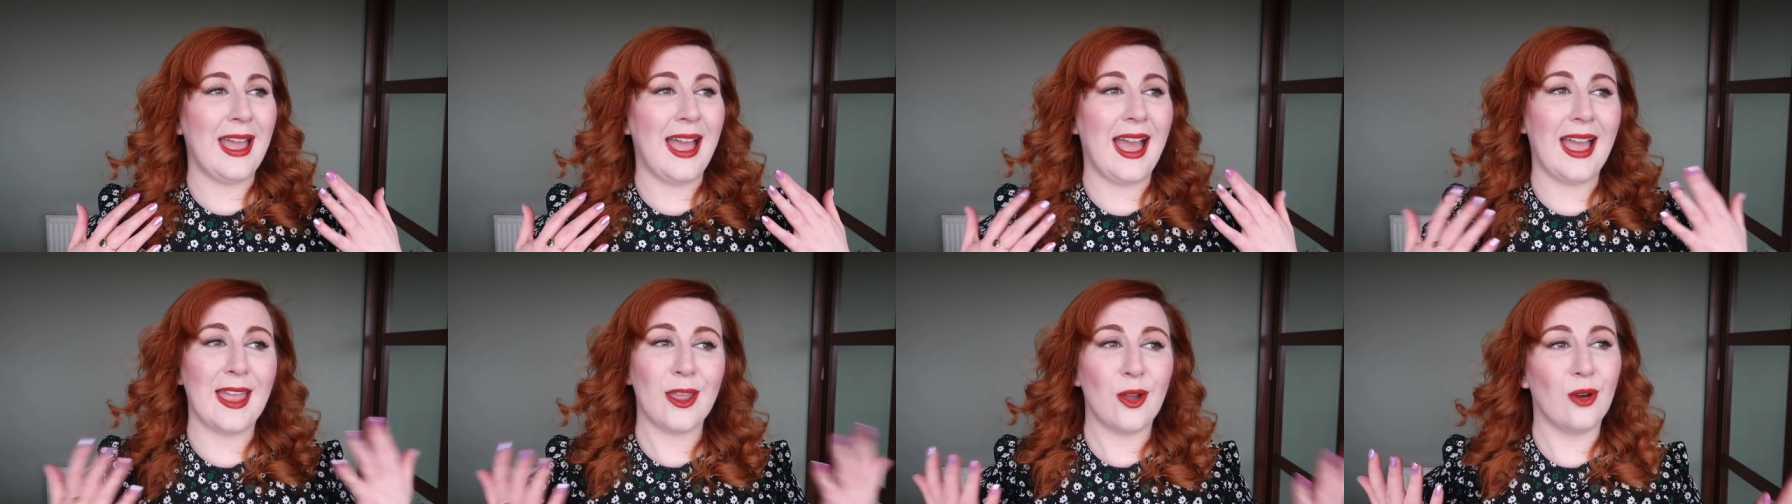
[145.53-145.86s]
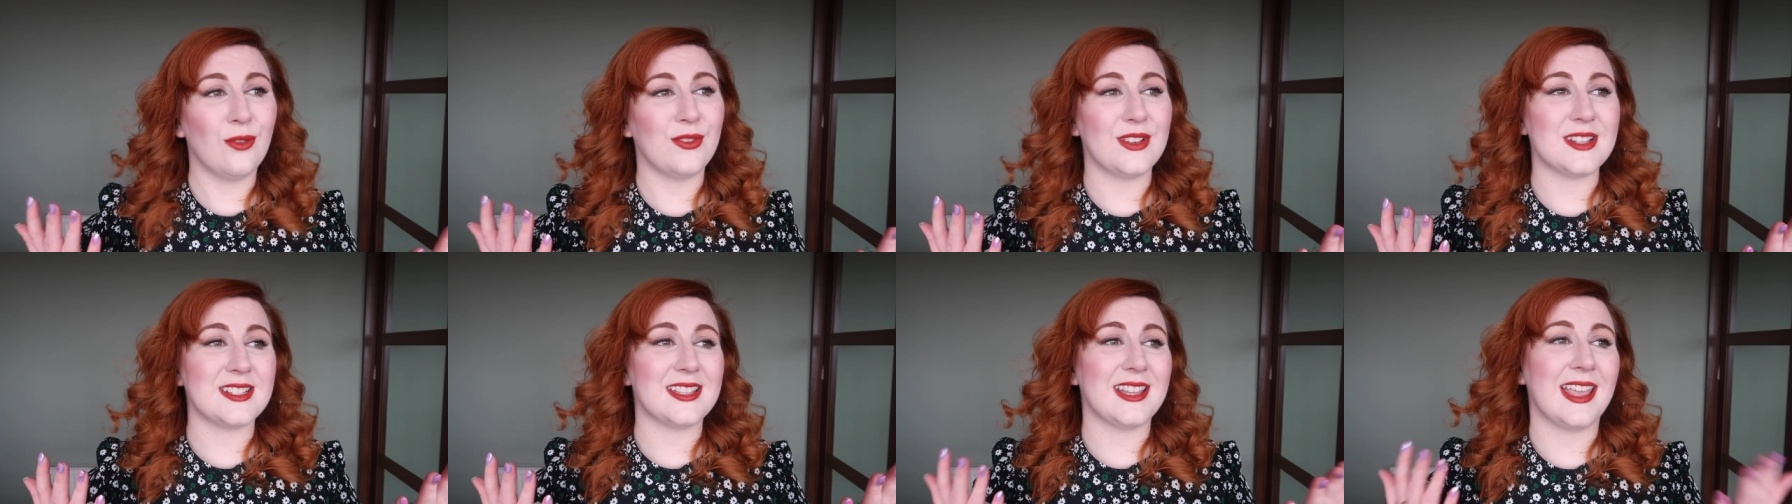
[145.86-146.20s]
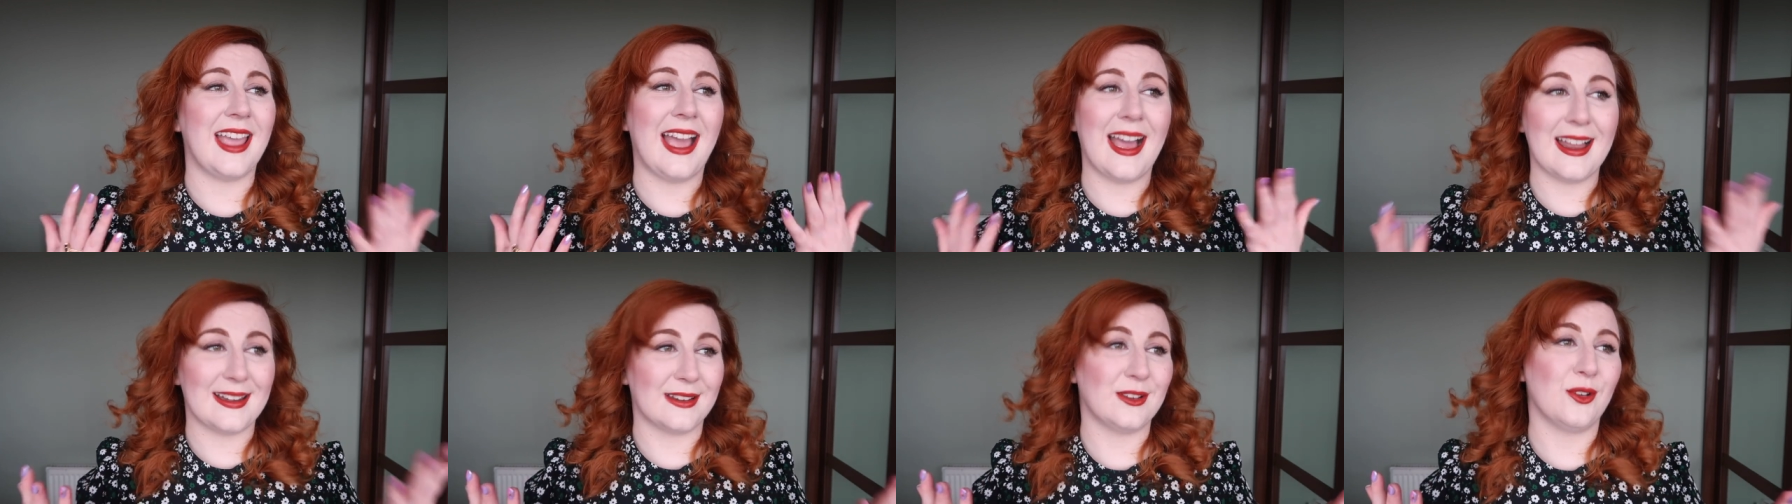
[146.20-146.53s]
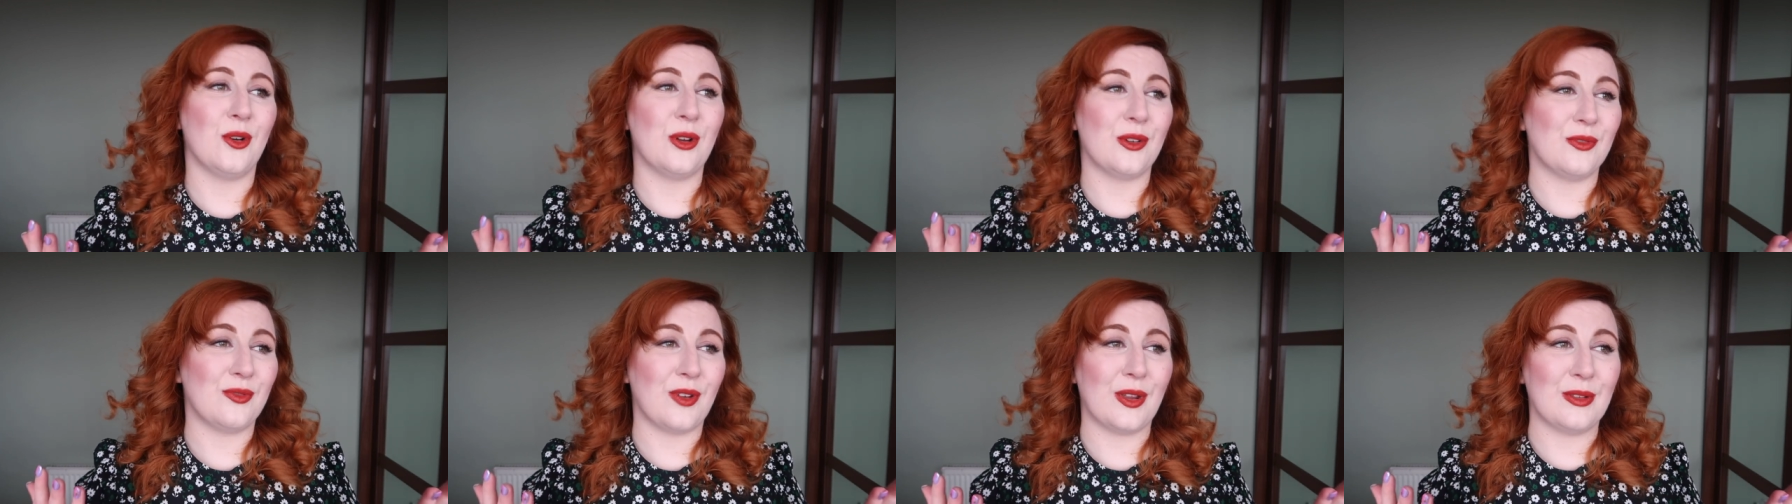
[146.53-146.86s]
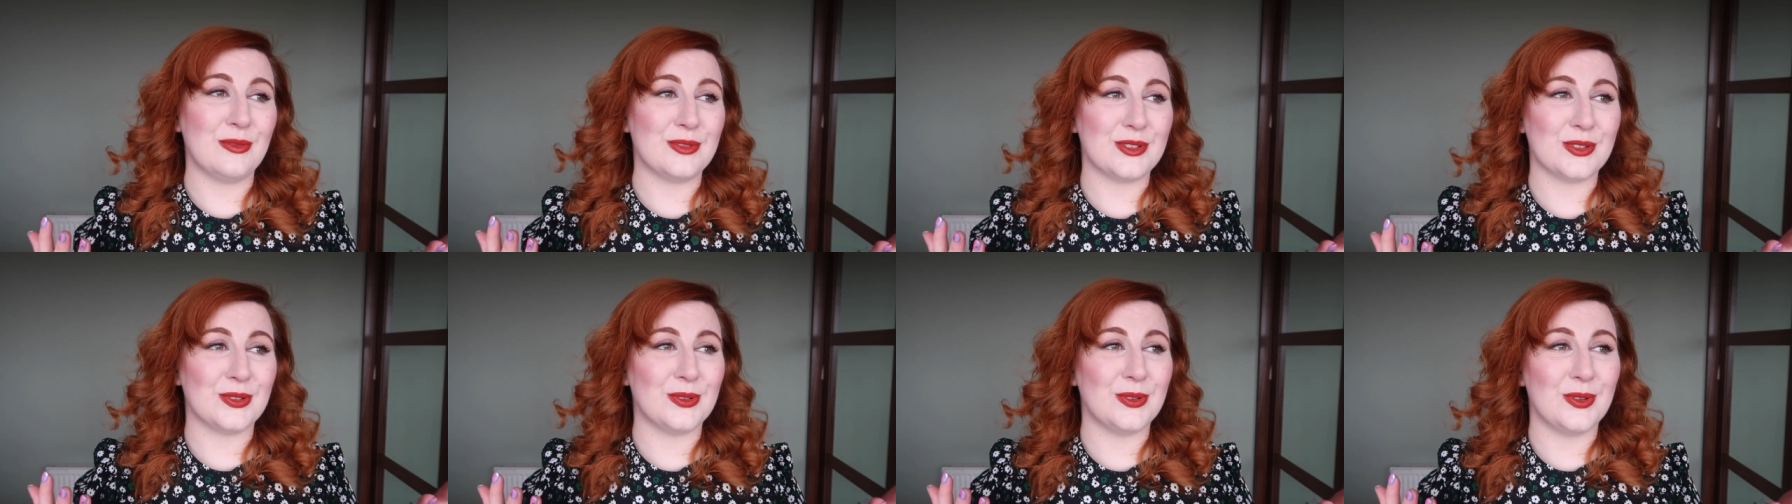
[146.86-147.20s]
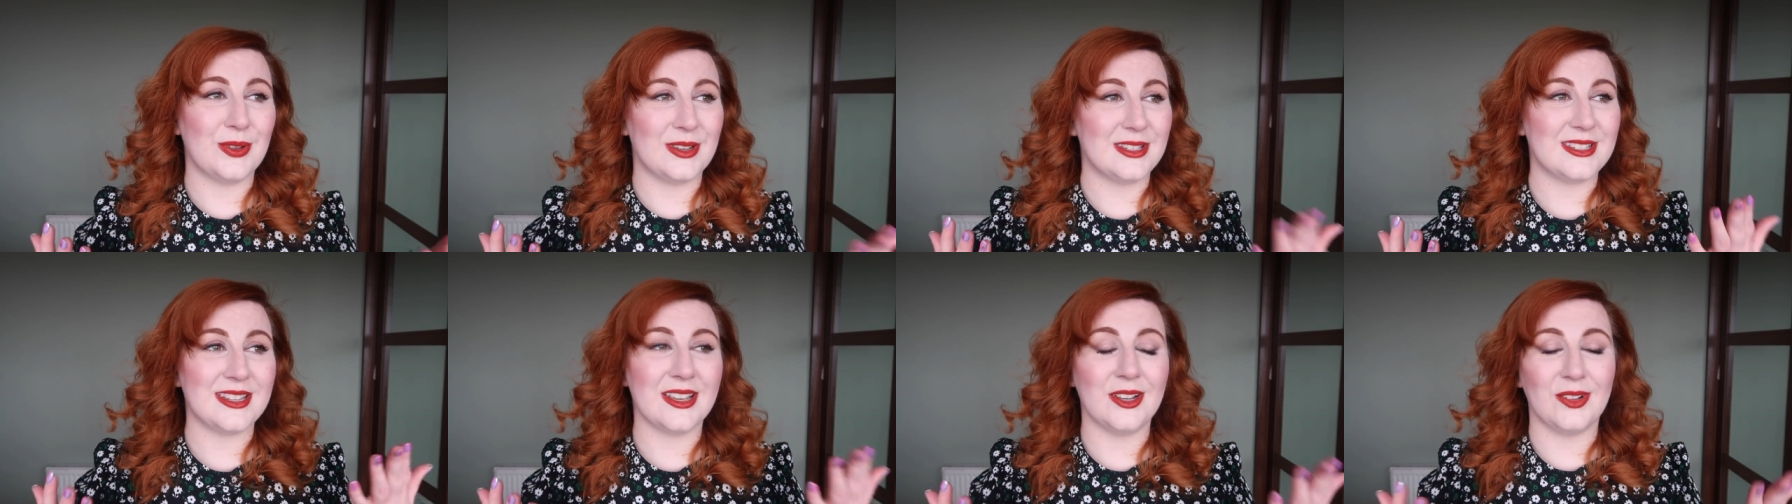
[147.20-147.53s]
I obviously hadn't gotten round
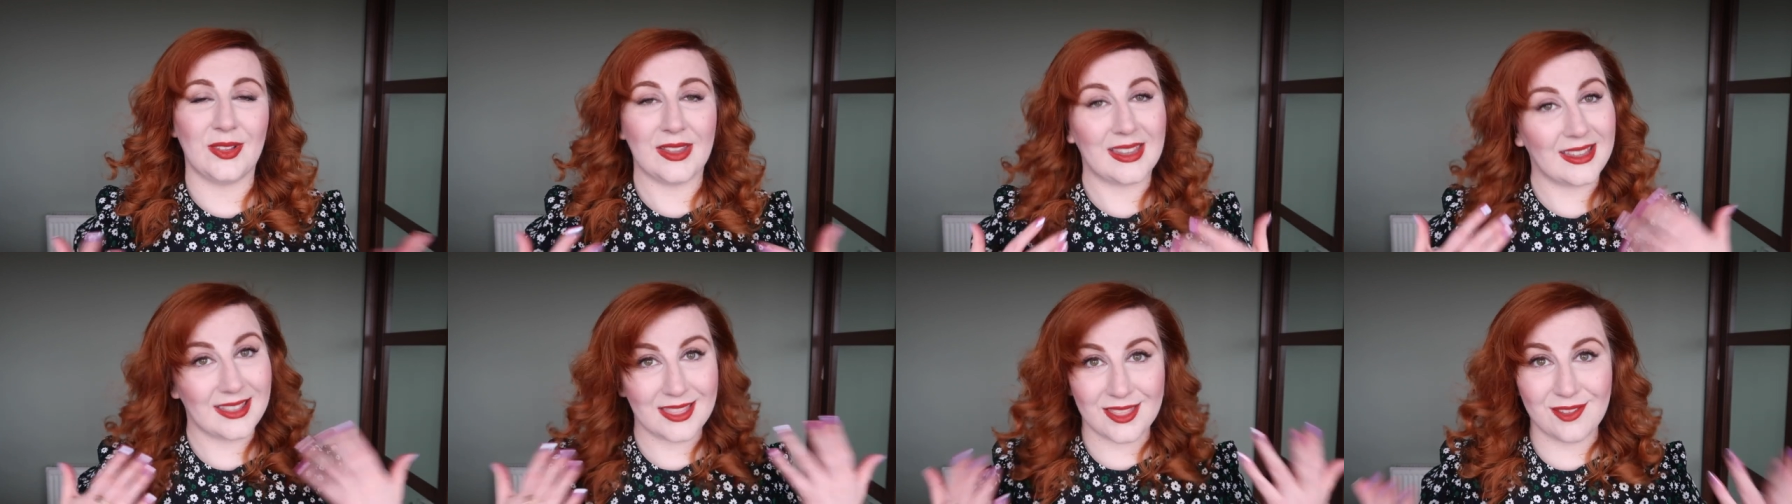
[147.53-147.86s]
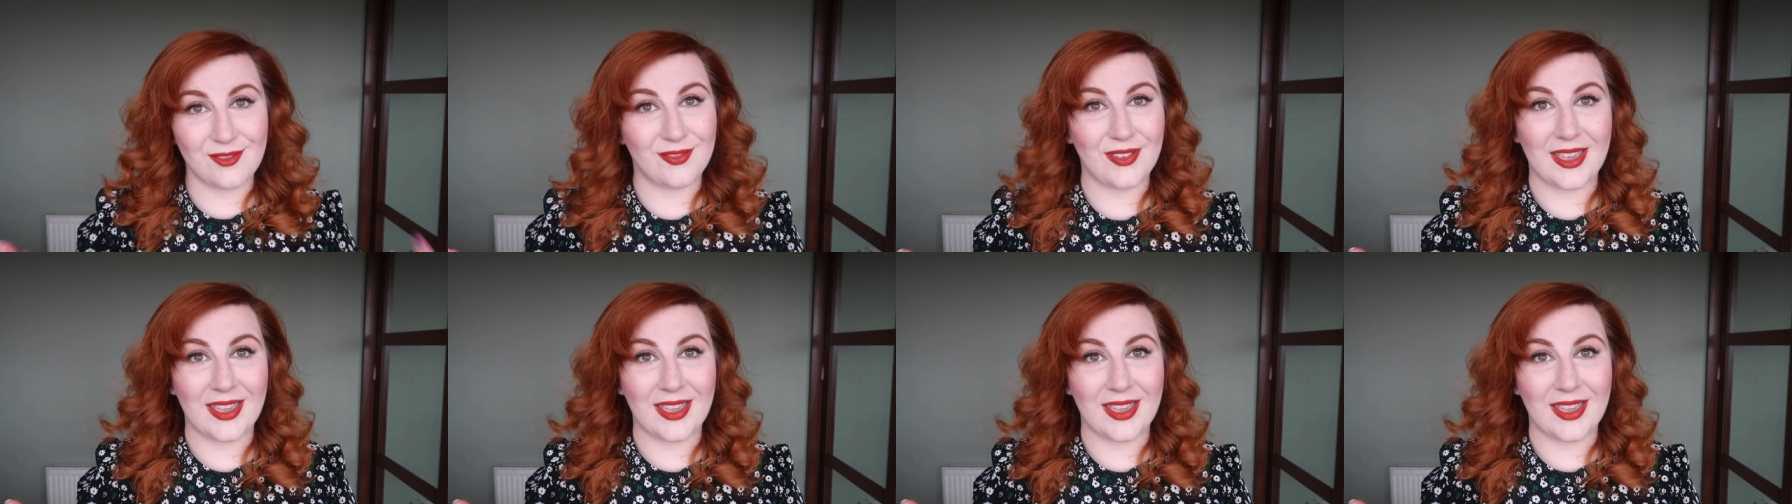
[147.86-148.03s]
to until like the